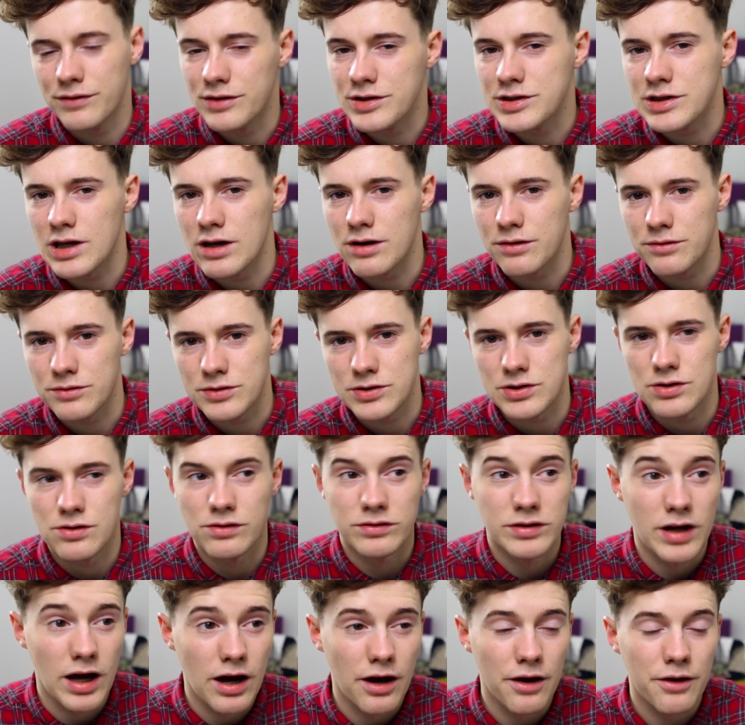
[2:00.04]
of the Circle
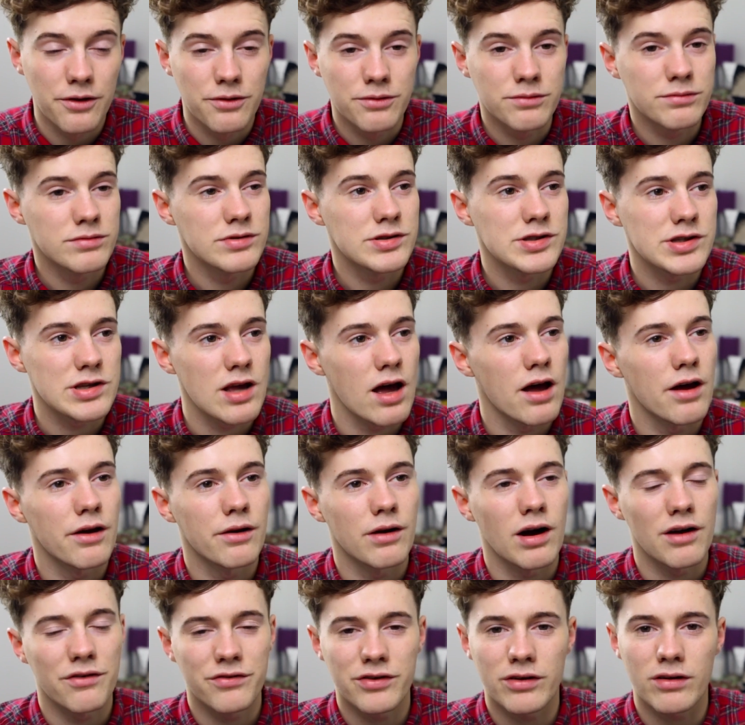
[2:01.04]
song, no, so
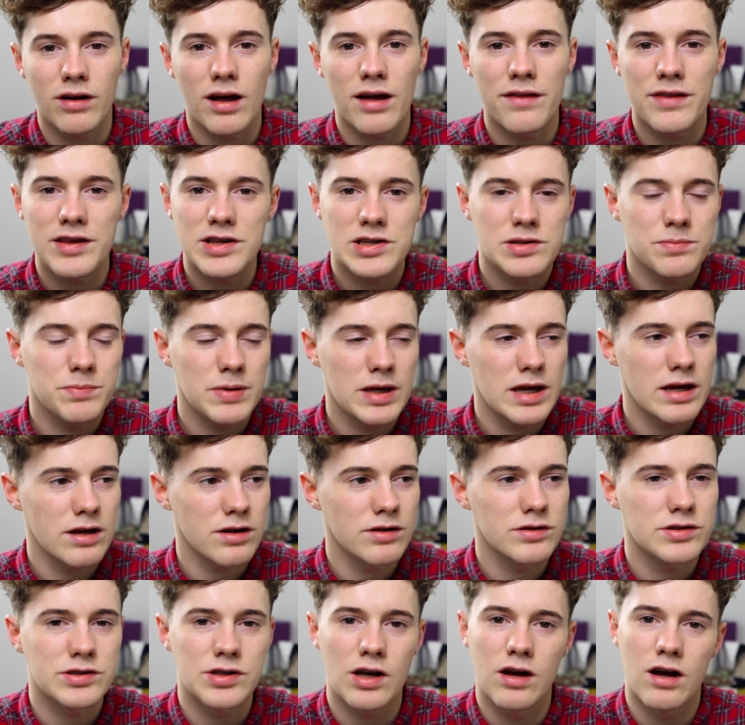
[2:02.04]
I feel like this would be a
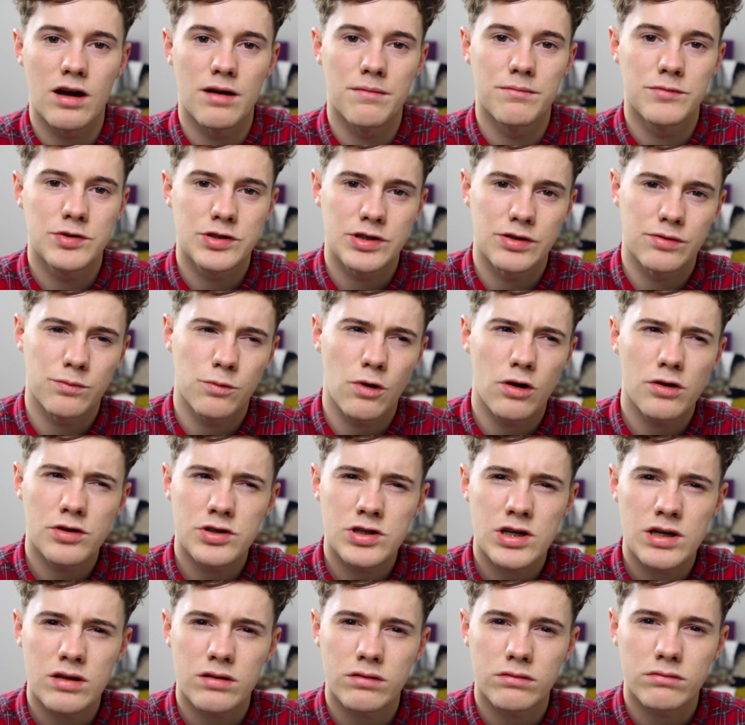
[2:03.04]
good time to
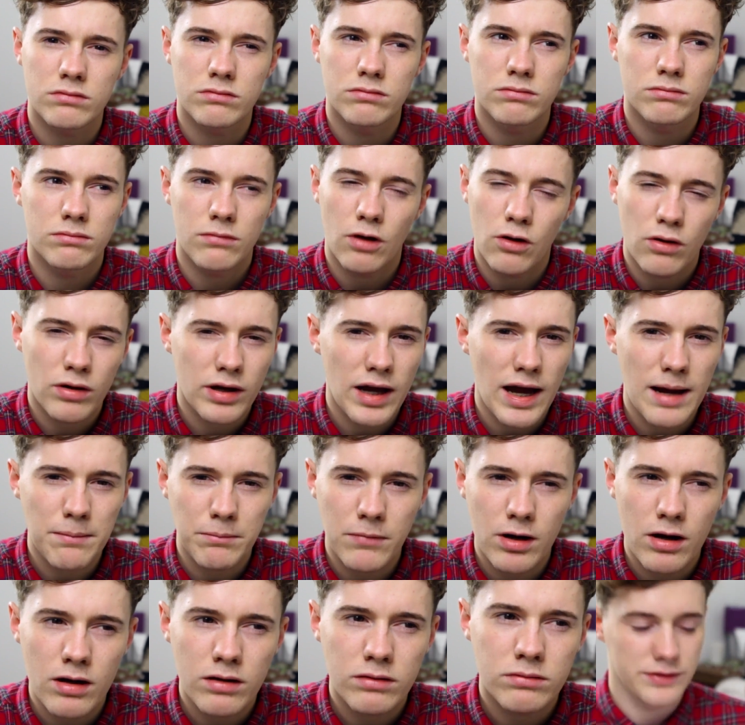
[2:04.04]
watch it on
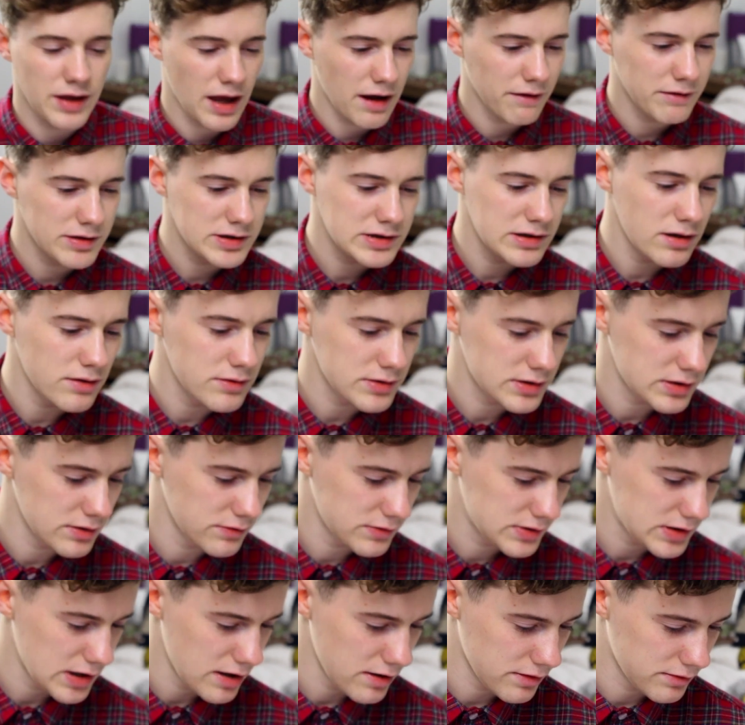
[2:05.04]
camera? There is lots
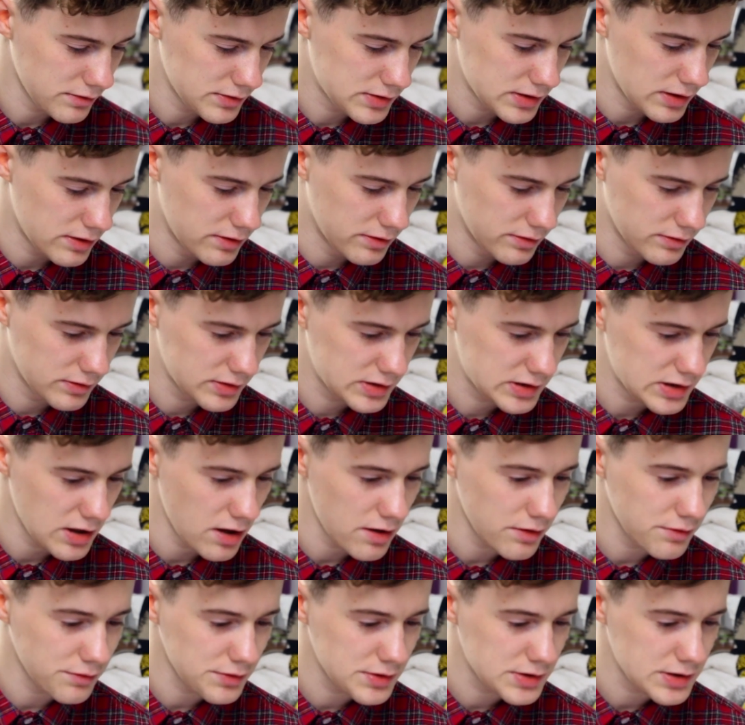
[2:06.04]
of circle songs.
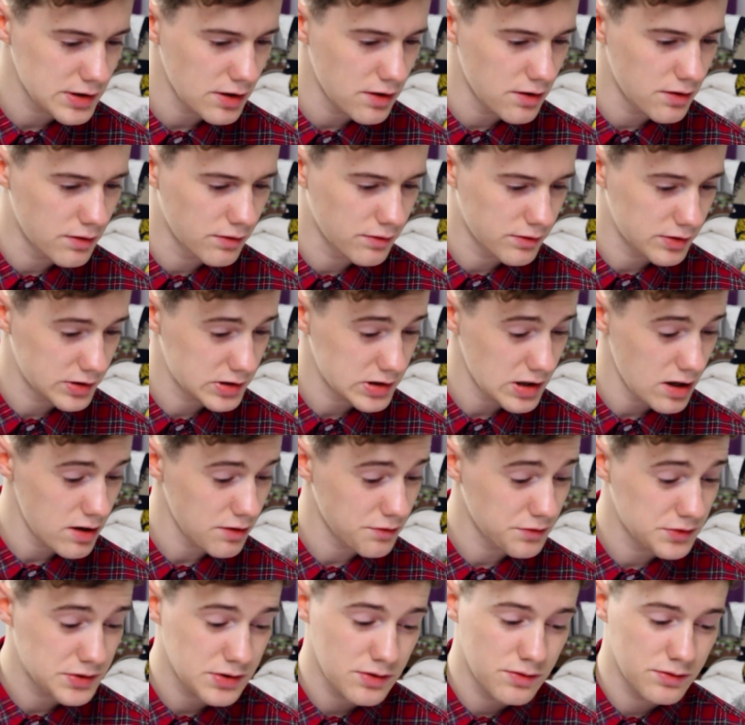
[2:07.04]
Circle song, the
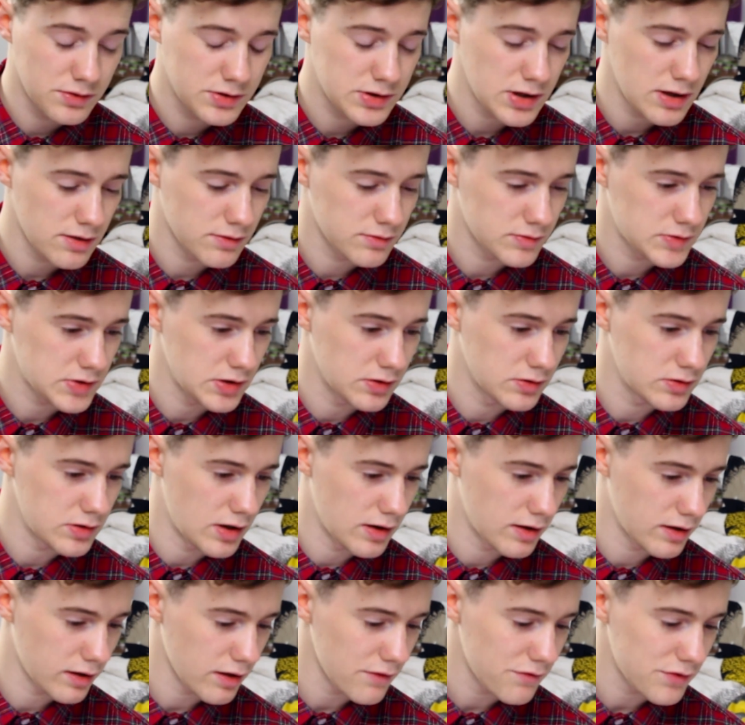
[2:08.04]
circle song, circle song.
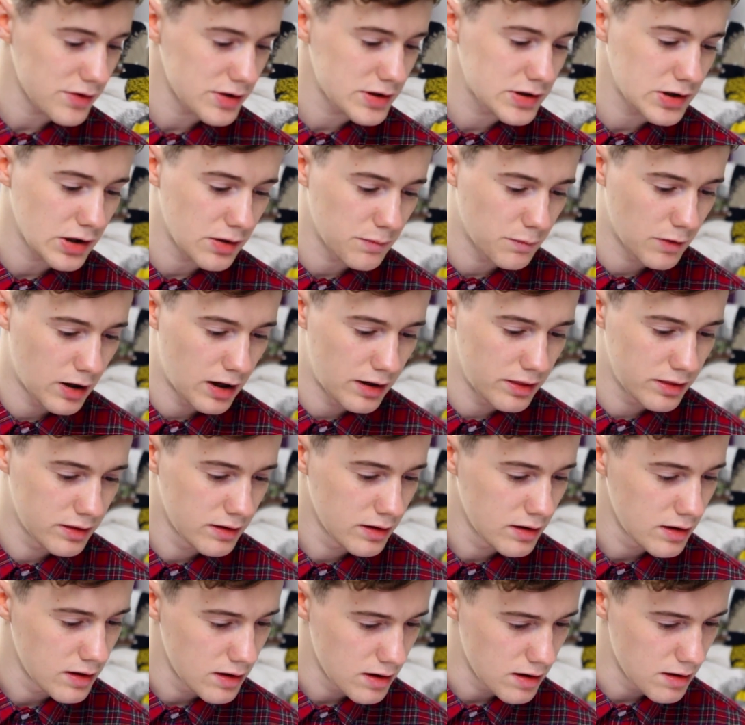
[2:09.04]
I'm gonna go for the top one.
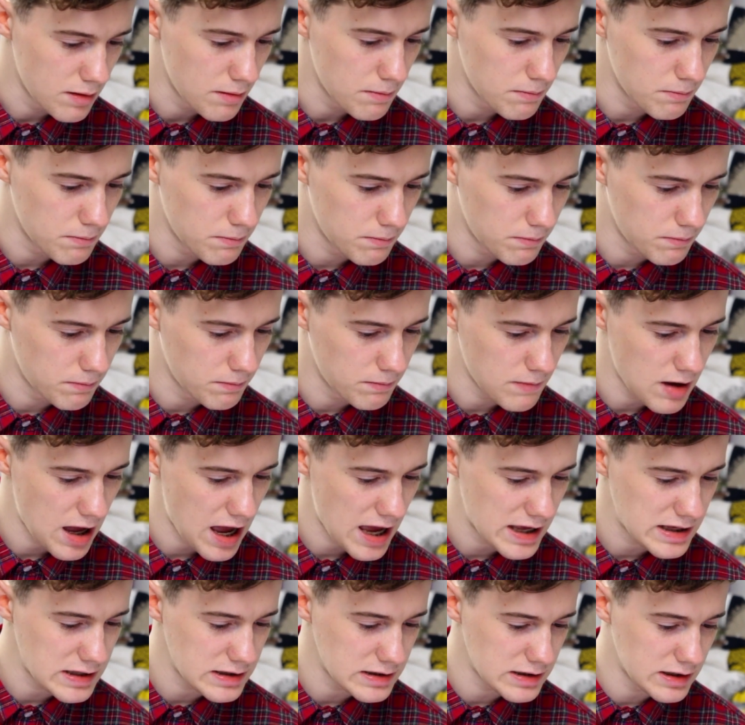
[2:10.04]

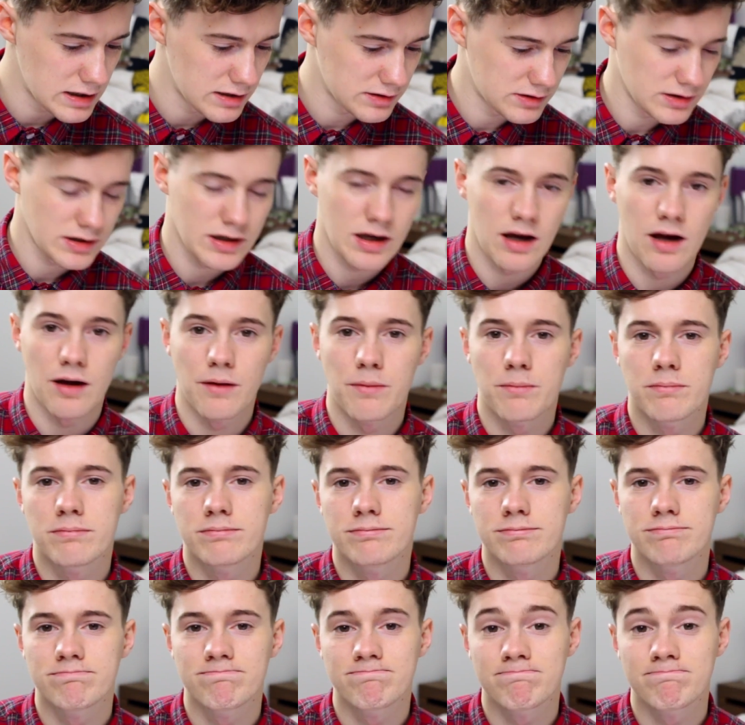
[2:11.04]
Eight years ago. This